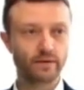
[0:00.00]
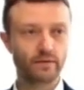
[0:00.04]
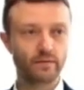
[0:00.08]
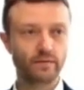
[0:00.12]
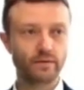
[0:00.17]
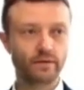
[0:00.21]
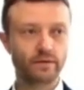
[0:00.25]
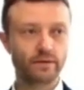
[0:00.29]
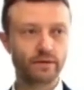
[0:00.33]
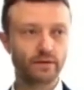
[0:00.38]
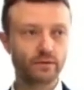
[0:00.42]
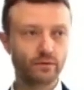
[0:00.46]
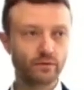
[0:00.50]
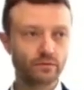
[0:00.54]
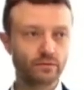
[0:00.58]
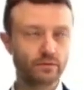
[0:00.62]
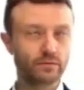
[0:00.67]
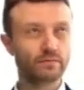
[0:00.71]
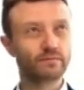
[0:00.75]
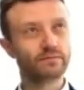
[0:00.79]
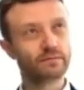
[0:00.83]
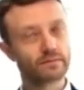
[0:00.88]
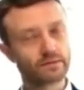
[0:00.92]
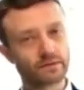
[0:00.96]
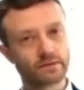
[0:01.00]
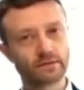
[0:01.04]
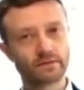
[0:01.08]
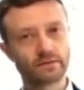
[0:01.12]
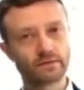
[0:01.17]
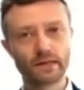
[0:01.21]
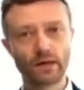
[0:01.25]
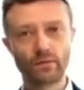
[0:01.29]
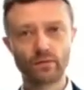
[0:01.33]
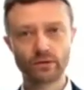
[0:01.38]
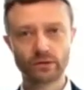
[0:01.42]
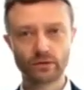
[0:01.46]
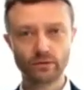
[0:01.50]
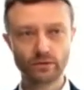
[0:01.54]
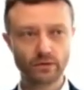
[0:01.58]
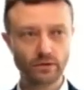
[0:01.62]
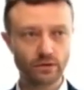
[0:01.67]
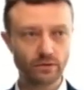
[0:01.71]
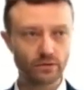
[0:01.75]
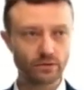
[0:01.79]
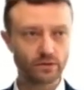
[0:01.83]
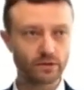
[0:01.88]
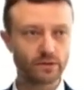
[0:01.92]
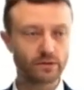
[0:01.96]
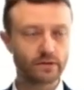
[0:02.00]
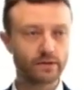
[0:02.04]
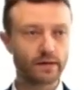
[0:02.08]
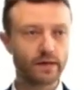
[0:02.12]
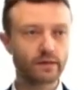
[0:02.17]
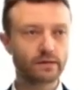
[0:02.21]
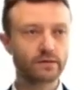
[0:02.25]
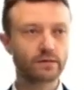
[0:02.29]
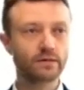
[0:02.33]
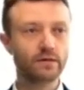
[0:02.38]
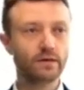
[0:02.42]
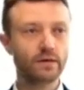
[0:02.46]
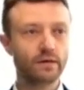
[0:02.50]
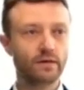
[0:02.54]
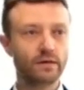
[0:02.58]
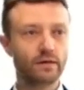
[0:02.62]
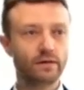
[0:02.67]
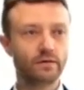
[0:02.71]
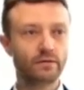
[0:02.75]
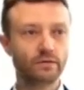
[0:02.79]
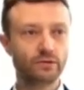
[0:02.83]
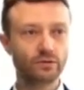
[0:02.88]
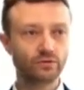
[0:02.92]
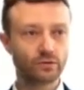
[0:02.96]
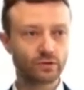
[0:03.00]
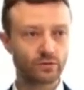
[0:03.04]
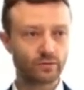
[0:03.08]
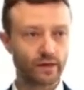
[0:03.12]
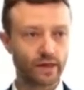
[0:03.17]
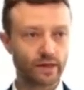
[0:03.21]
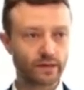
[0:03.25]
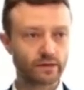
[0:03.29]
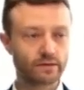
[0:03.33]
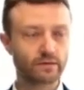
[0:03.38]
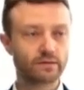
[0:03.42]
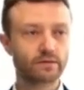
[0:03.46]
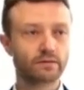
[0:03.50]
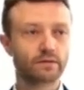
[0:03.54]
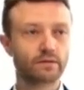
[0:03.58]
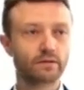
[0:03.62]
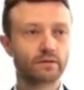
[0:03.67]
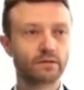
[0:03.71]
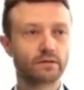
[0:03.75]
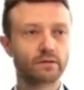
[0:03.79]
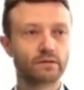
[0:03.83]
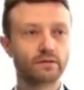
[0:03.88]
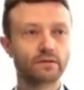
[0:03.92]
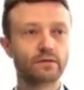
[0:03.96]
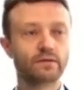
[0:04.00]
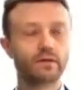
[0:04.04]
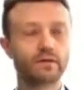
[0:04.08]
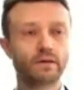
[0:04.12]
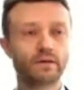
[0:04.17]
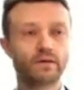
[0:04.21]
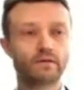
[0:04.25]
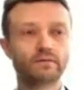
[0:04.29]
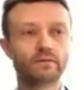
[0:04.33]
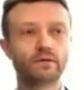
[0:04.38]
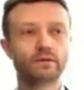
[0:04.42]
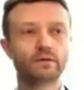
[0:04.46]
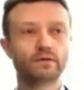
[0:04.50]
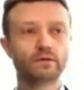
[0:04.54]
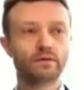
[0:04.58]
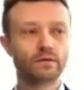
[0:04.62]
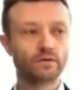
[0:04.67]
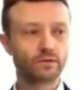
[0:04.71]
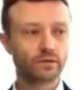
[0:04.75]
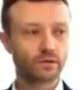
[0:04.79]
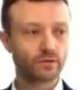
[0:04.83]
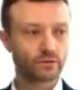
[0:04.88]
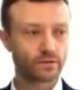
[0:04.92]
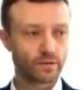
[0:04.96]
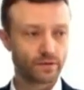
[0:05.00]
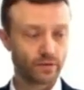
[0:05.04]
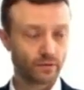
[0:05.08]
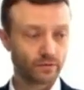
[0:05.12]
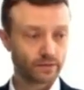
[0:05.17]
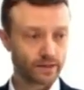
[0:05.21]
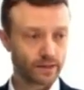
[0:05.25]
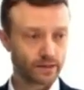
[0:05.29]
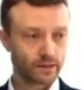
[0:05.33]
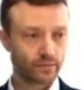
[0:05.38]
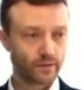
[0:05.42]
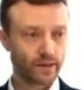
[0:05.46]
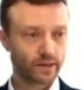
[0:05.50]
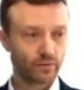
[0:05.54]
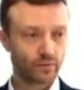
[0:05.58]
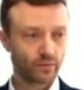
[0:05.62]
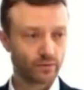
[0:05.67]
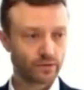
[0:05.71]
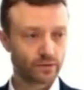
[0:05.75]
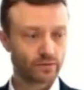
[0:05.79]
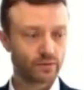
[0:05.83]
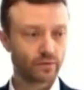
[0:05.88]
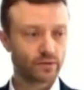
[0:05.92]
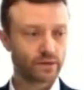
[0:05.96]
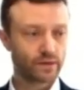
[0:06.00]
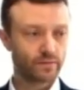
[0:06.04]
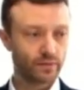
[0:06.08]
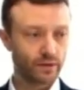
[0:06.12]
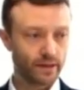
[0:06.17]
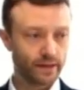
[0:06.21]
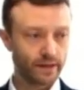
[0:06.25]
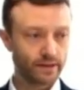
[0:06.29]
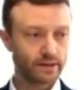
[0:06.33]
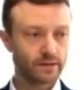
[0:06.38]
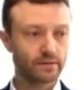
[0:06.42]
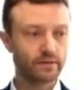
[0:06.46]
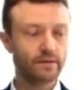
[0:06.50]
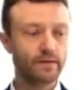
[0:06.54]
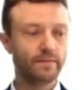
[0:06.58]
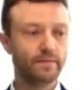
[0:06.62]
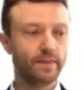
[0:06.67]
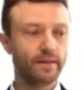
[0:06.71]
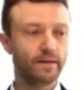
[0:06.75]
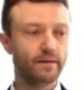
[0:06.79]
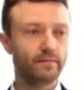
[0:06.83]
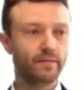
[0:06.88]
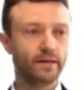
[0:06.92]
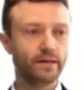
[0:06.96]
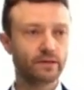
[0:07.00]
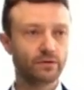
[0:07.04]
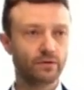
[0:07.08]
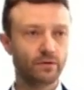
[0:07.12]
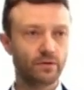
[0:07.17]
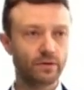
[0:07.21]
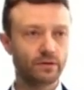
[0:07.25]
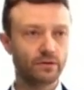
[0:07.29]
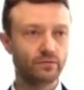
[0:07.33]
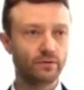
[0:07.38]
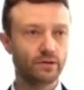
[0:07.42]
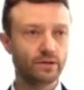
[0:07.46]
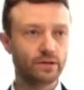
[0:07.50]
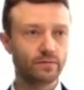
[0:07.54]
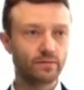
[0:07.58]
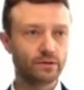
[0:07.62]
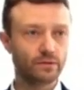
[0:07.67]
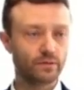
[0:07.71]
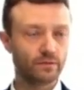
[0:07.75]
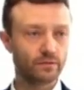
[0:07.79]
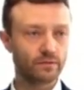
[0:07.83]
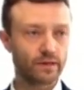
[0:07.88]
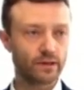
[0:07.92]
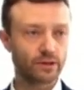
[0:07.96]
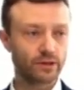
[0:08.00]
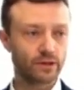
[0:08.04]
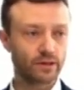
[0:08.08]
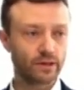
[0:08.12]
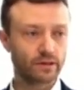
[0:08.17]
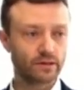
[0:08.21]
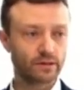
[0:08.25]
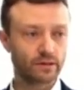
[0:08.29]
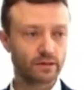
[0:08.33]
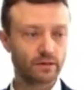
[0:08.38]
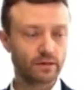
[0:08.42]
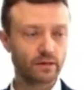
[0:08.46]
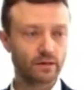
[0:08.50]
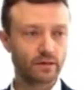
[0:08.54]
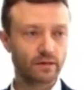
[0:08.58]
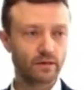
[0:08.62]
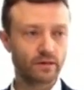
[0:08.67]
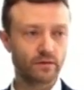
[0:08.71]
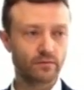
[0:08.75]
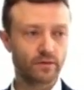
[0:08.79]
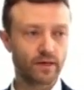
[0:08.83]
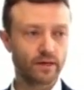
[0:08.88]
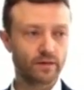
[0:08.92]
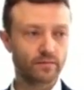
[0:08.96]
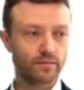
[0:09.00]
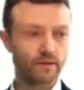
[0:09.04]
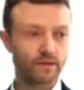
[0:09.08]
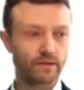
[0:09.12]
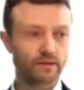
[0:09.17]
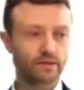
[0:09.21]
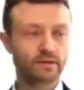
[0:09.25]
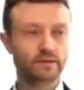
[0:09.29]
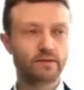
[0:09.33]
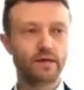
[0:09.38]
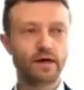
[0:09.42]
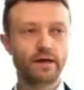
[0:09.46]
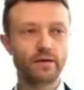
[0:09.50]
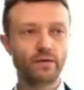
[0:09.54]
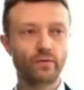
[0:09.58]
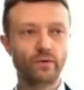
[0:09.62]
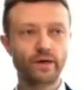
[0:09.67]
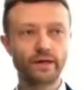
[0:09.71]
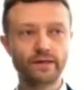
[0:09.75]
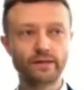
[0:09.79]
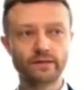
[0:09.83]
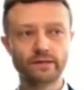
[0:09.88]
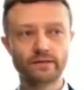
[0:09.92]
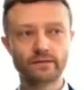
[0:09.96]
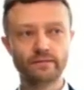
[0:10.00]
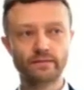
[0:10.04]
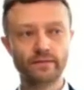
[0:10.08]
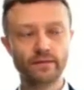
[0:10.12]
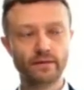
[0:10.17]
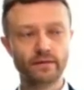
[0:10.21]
Well, the somewhat good news is that the reduced rates, the reduced withholding tax rate was applied based on the treaty between Russia and Iran, but otherwise,